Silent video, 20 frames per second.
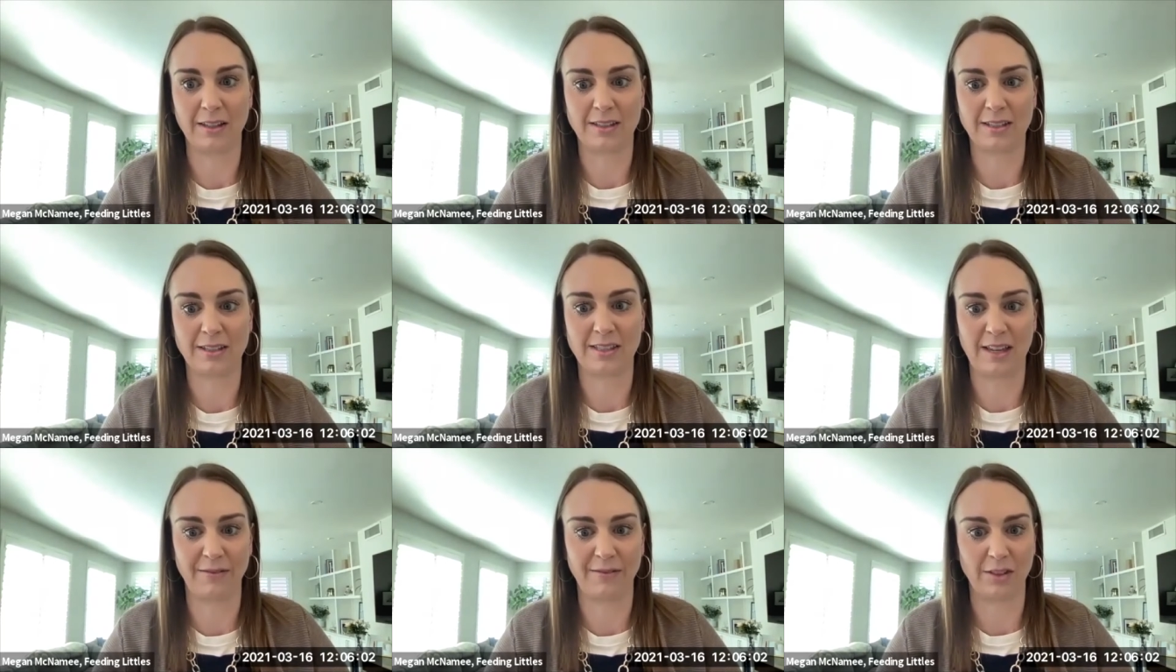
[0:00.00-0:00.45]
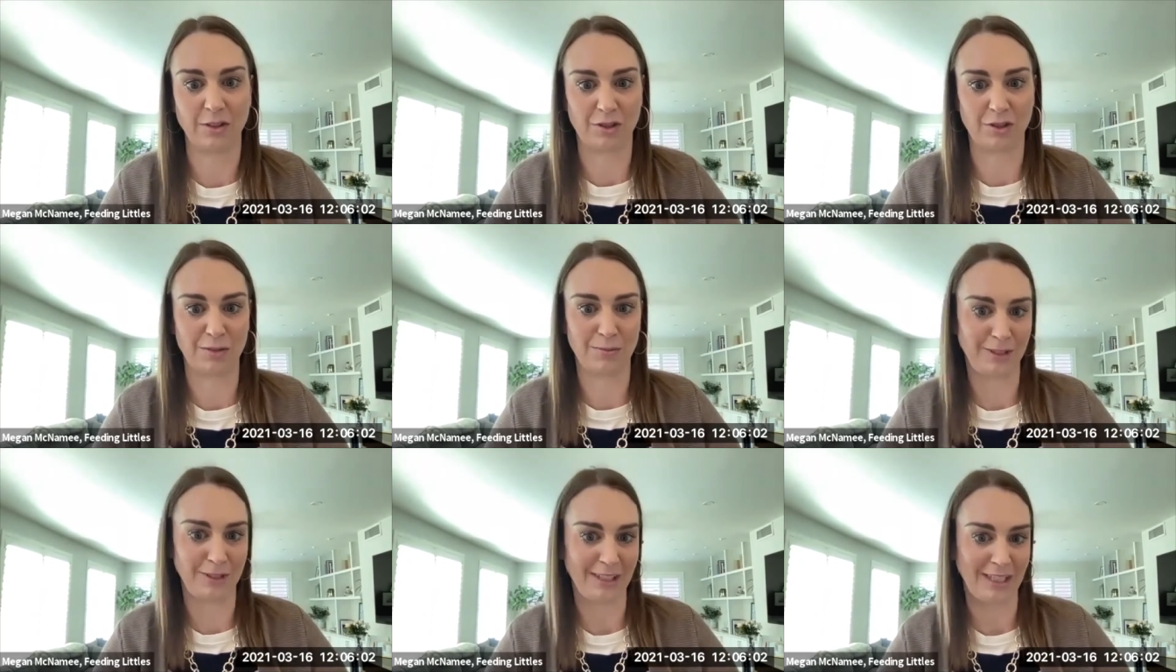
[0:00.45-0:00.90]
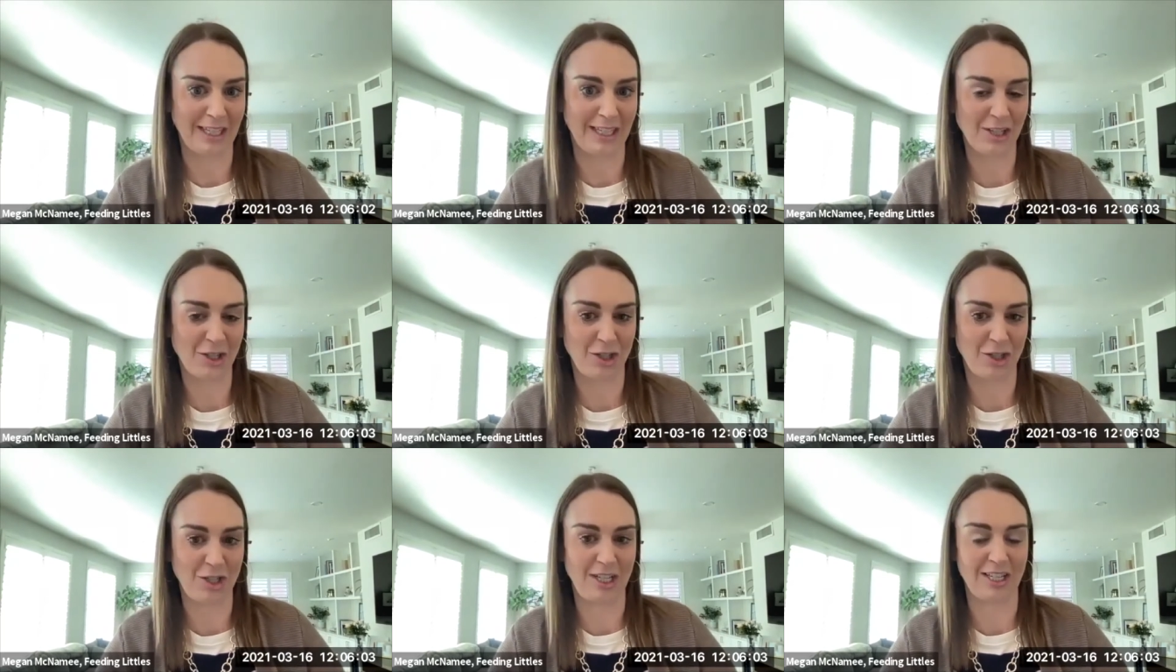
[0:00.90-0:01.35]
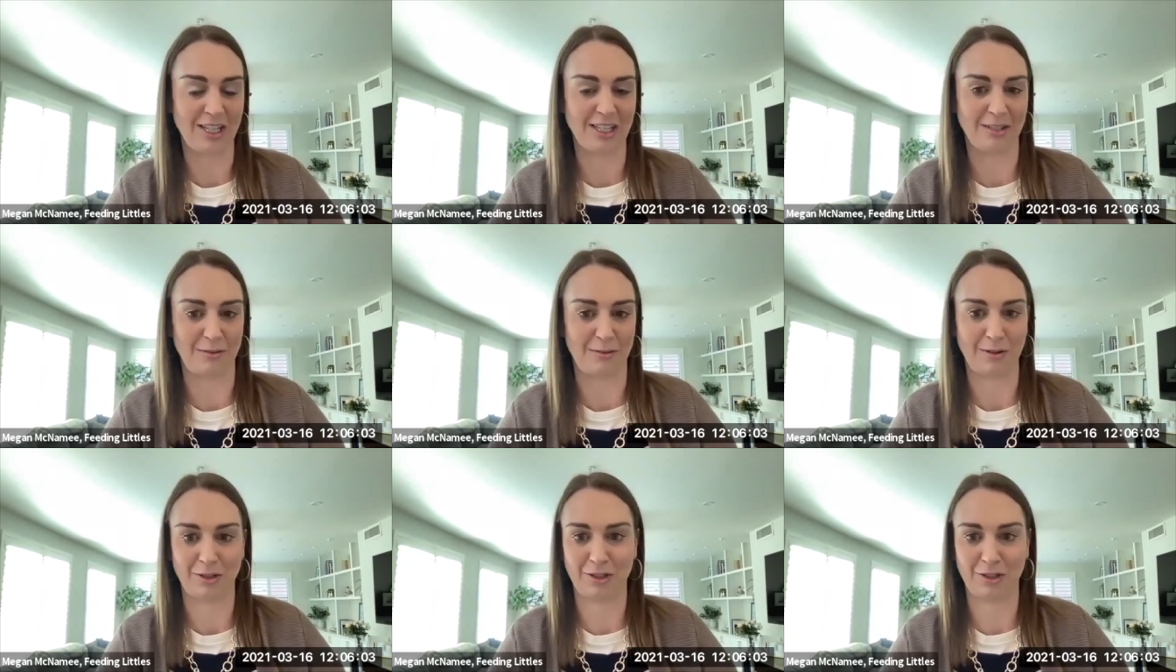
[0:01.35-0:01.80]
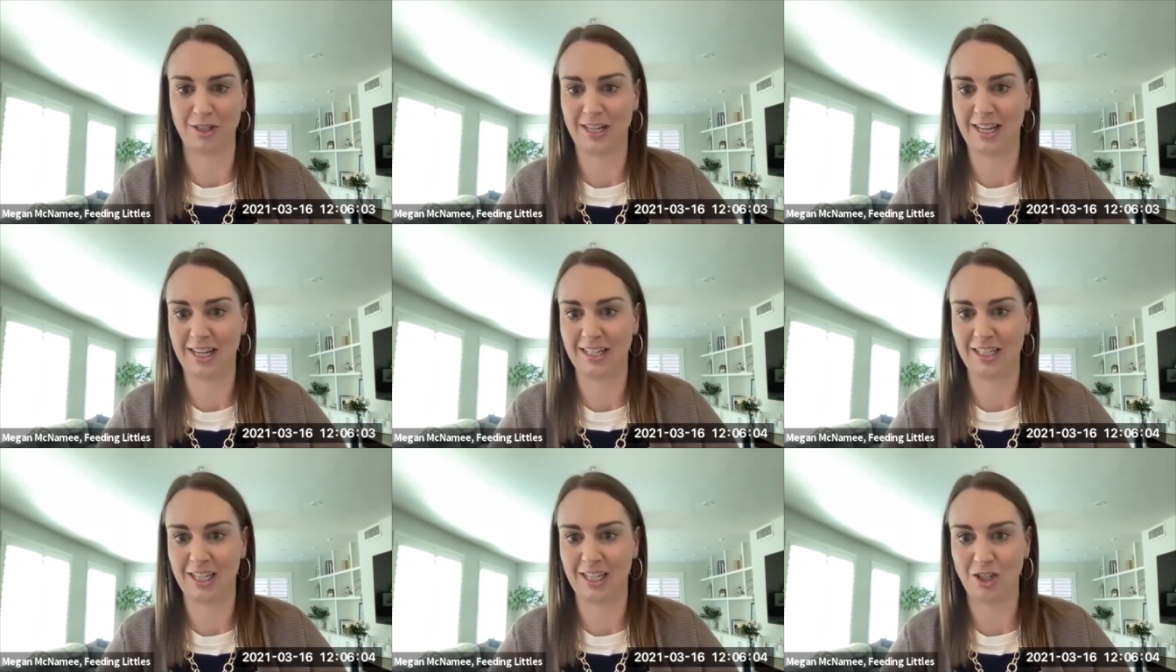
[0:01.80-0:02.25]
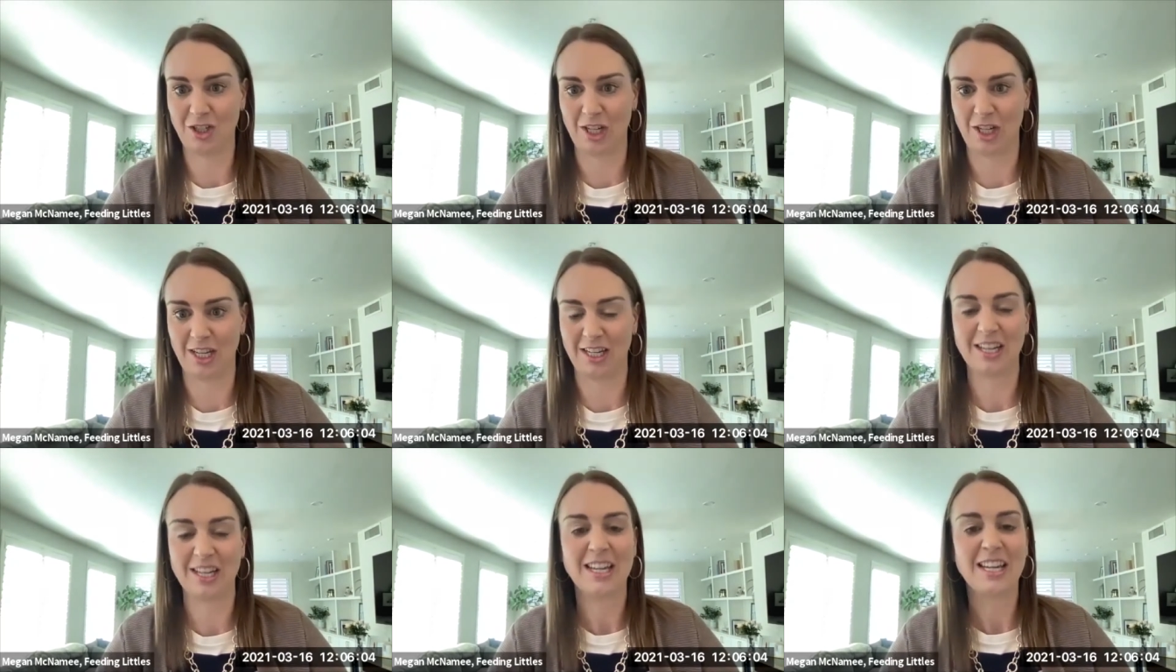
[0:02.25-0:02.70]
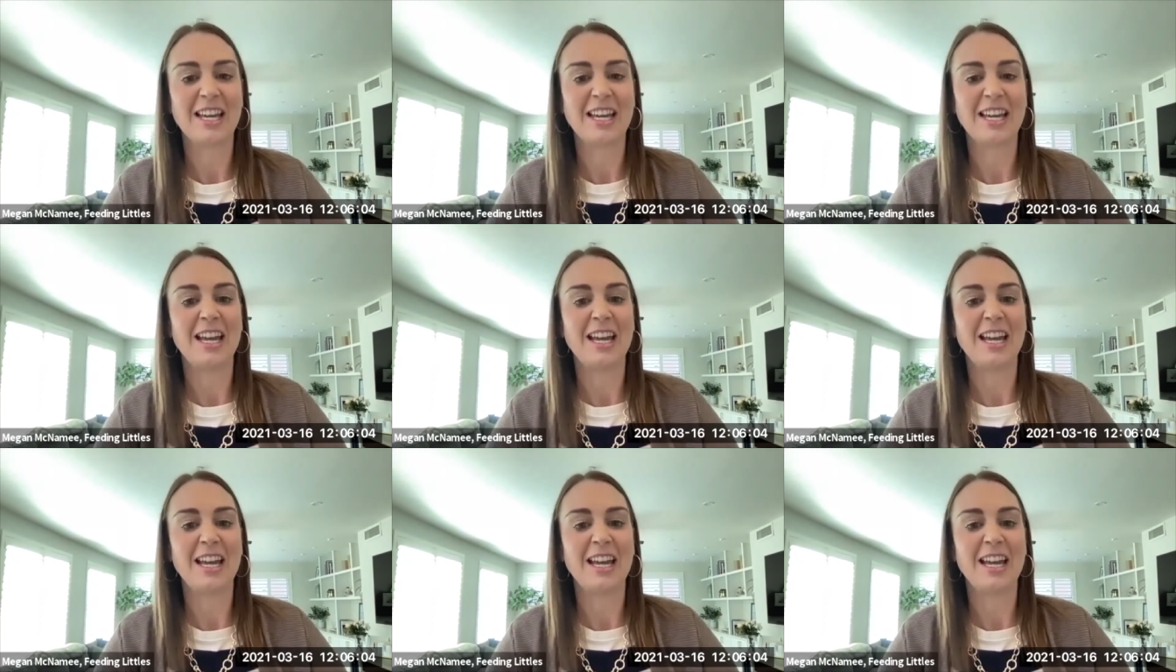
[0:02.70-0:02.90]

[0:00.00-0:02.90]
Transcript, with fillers: This is Evelyn Tribole. She is a registered dietitian.